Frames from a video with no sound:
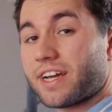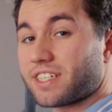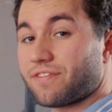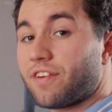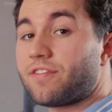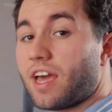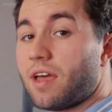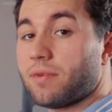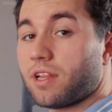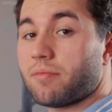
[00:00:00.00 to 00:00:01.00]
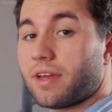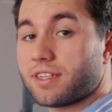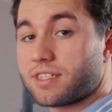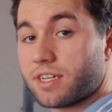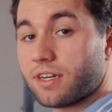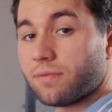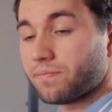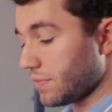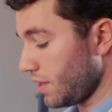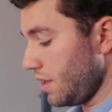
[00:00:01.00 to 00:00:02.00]
takes a 58 millimeter seal,
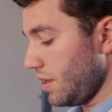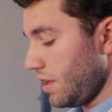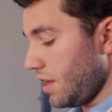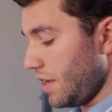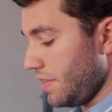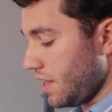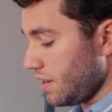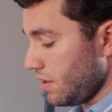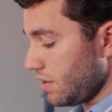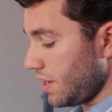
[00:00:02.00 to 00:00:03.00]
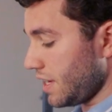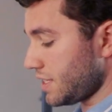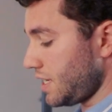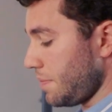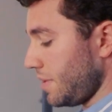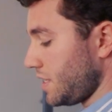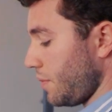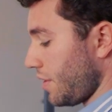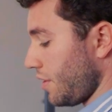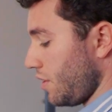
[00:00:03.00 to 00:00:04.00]
and then the next step is that
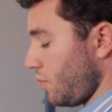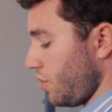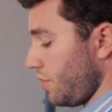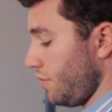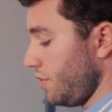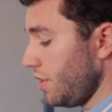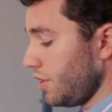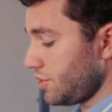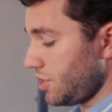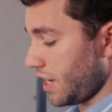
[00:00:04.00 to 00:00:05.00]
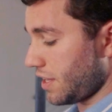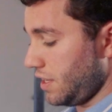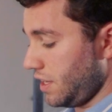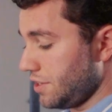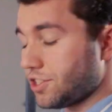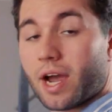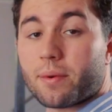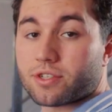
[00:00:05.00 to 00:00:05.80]
we're gonna want to check the shower